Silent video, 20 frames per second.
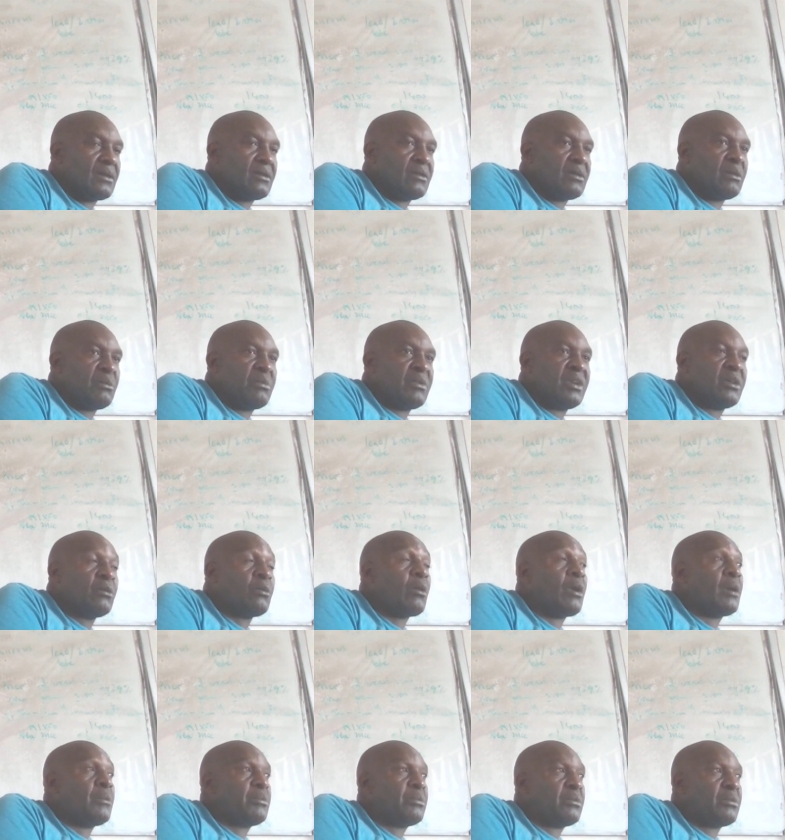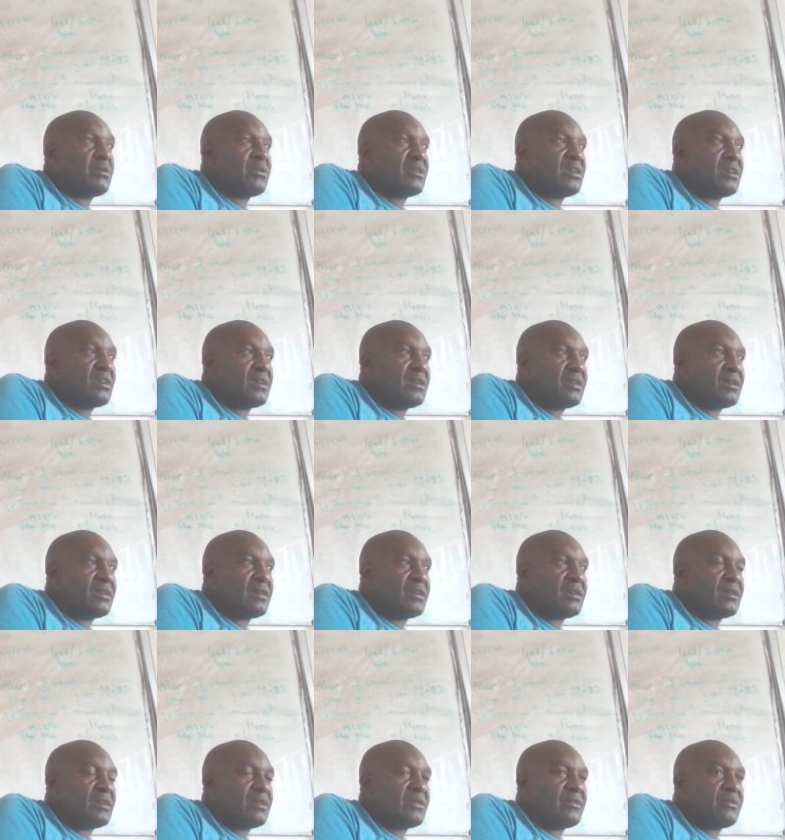Will bread go up
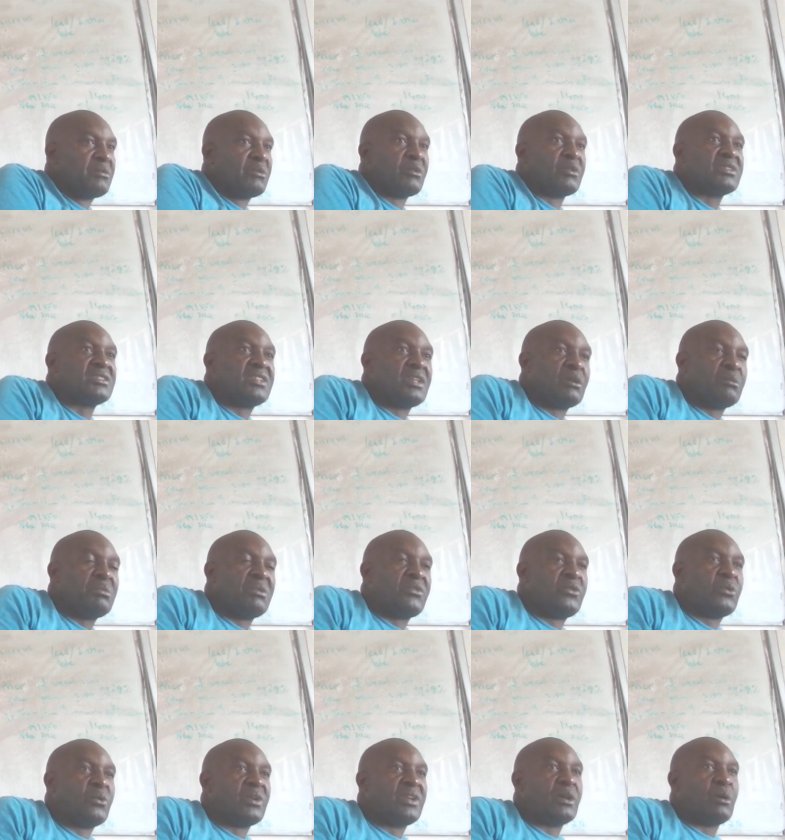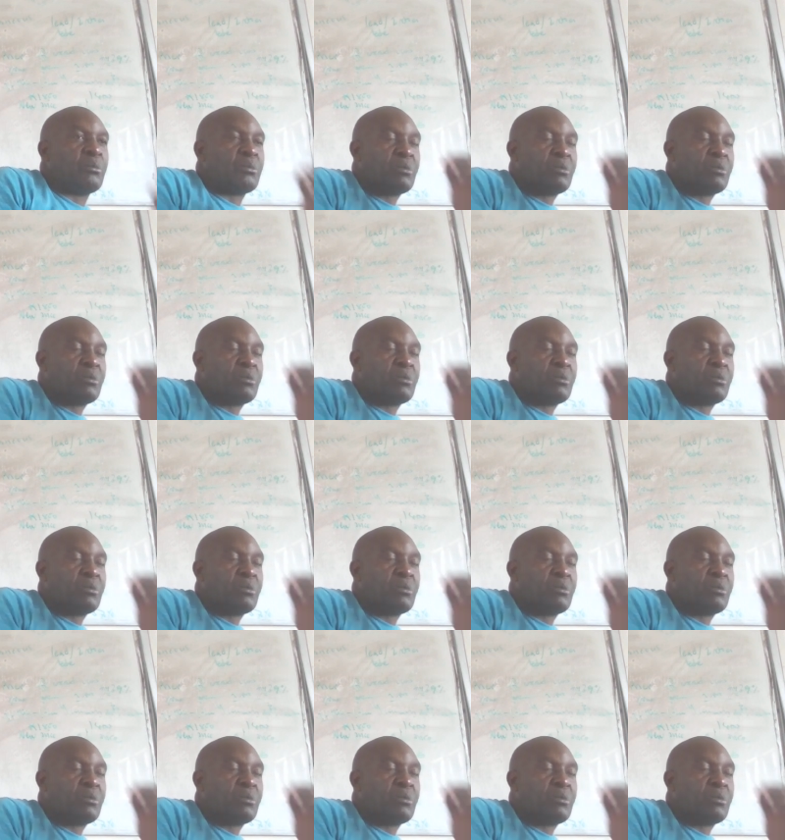because there will be fewer now